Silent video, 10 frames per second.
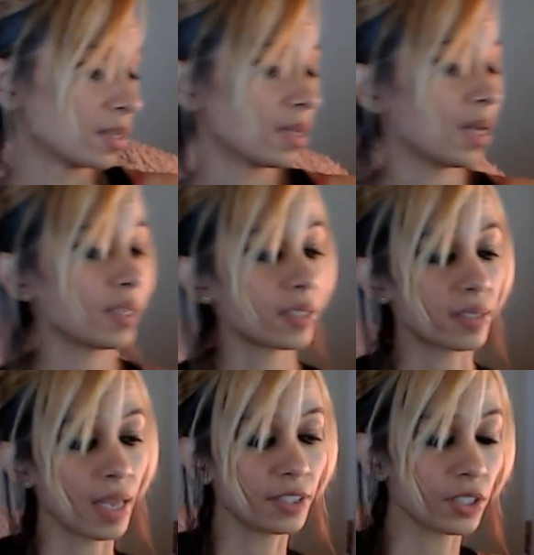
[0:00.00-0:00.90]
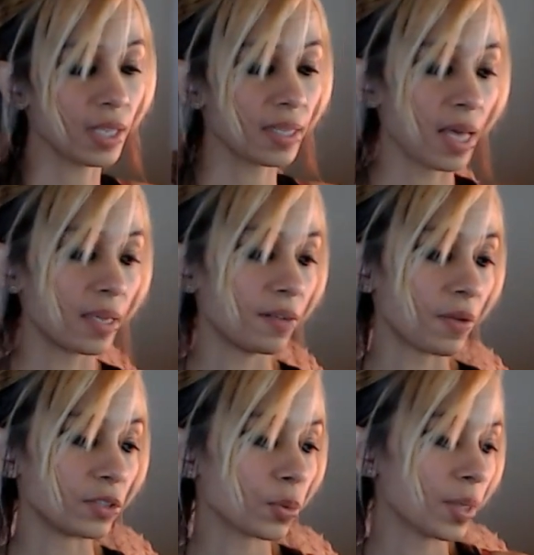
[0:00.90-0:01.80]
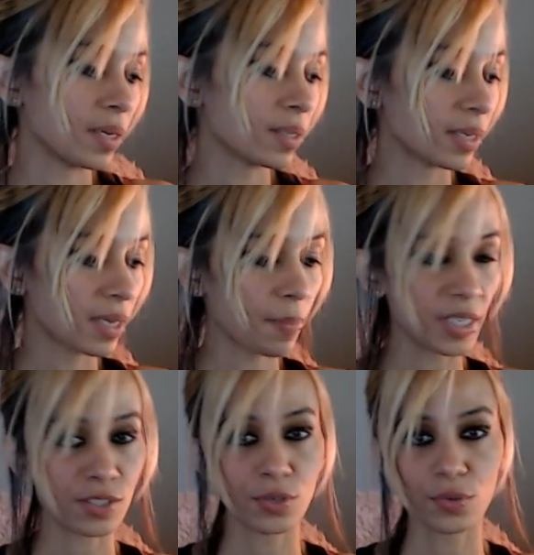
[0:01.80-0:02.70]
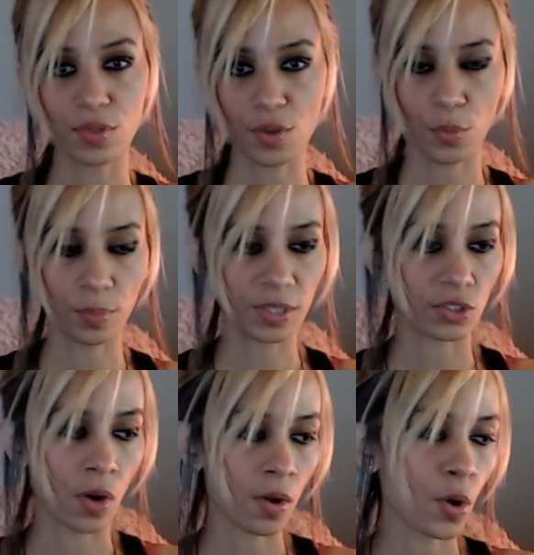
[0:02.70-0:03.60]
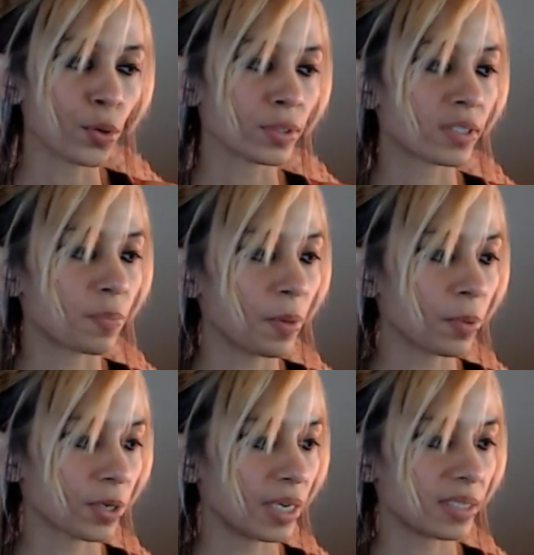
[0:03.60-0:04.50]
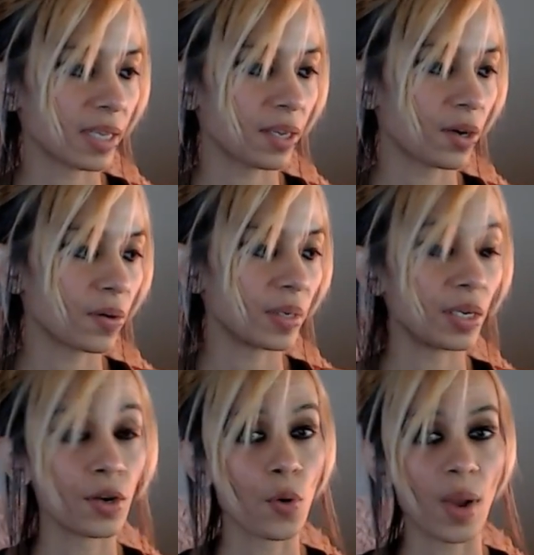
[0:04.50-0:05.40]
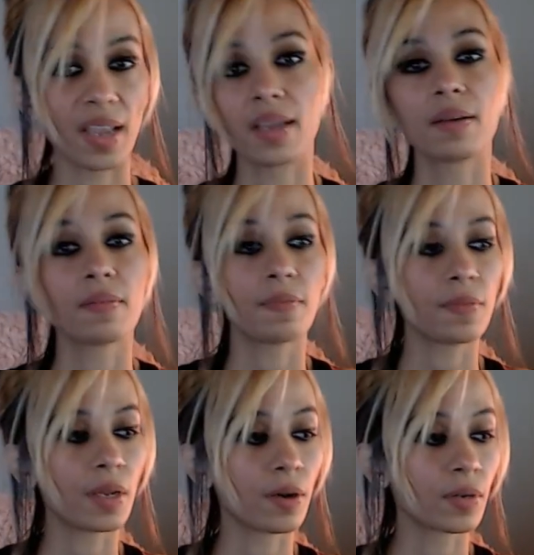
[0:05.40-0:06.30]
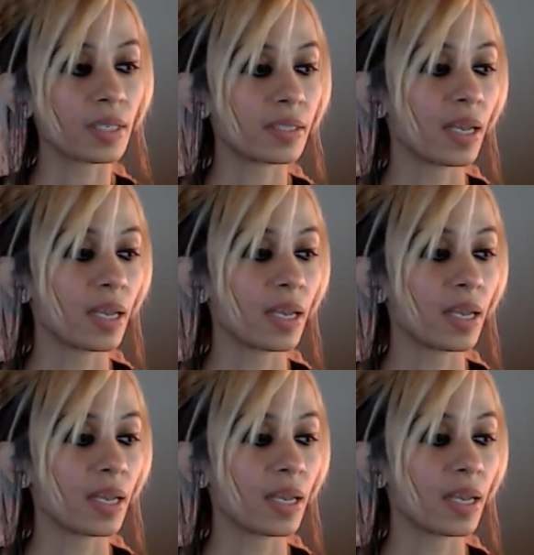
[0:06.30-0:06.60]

That's, I just think that eventually, like coming soon, there will be strongholds. People are going to say, you know, no way, you know, because